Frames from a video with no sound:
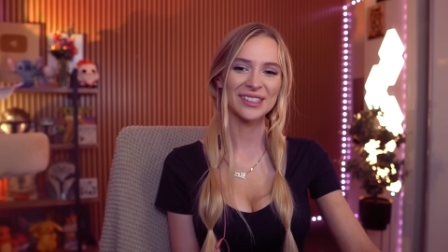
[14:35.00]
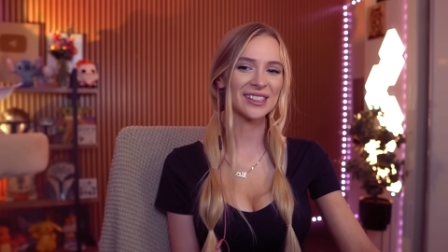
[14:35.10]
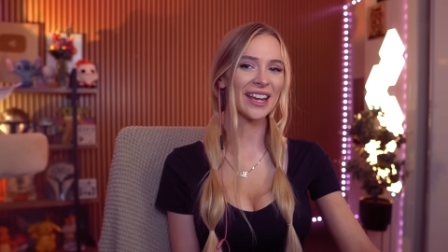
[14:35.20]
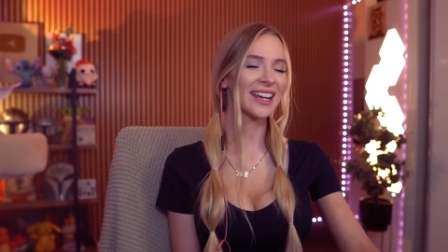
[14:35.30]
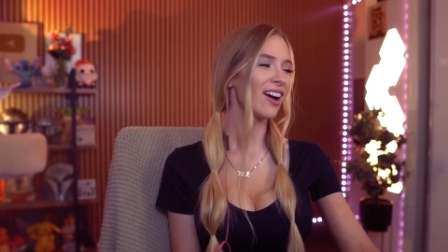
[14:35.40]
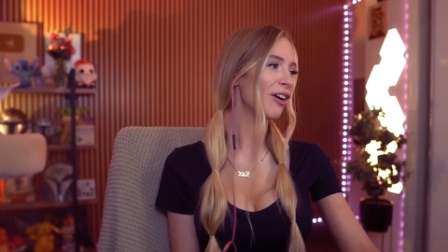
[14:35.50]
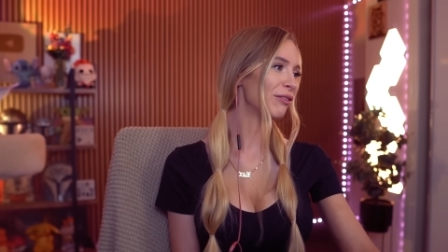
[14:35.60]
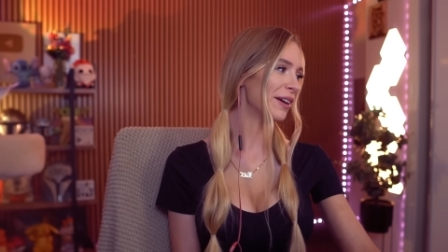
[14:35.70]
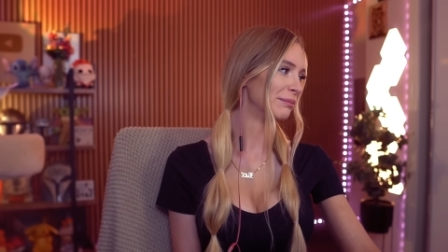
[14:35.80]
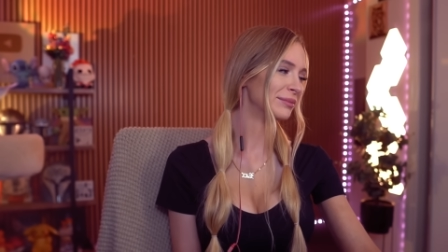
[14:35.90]
Take it off
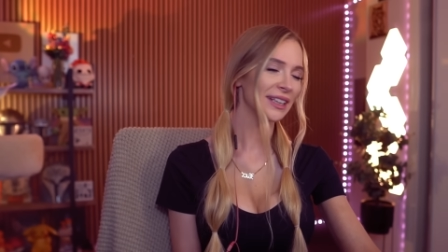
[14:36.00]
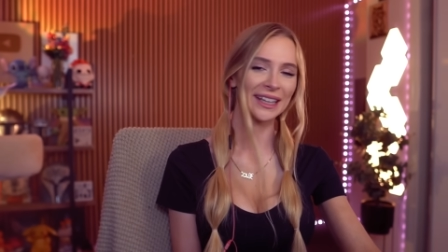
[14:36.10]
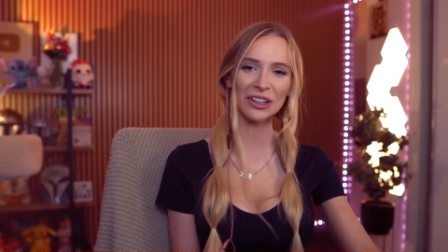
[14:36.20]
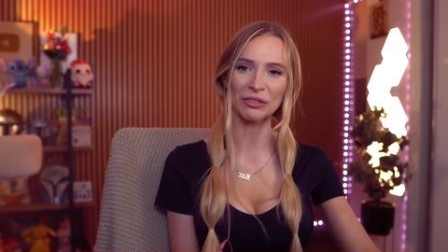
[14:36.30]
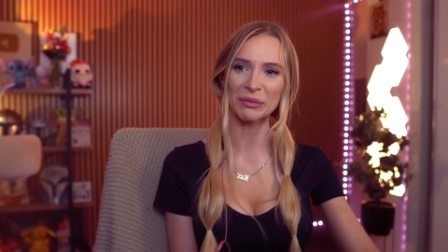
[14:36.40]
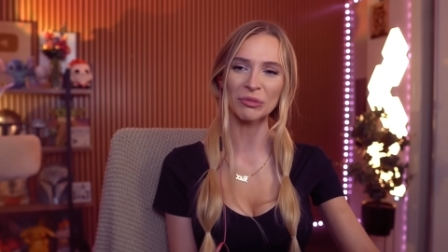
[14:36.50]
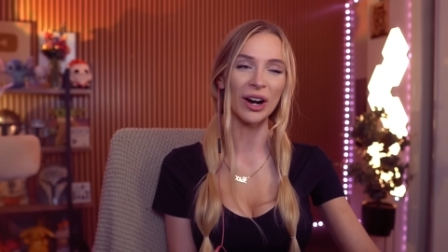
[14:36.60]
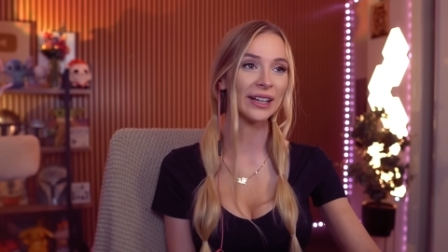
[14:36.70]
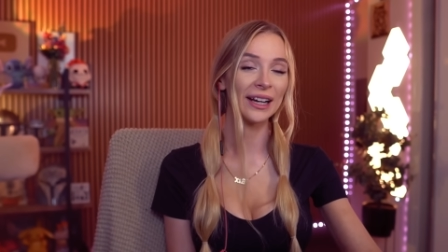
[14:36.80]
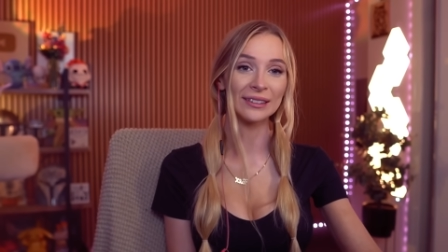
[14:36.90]
him. Take it off him right
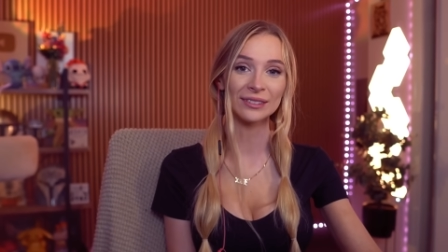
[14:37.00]
now.